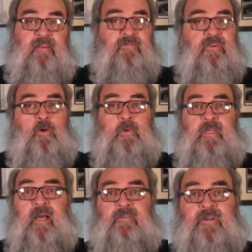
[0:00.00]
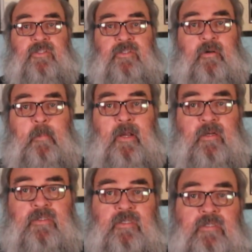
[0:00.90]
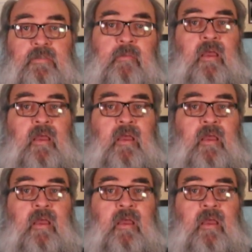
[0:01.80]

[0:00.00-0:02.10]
film and television appearances.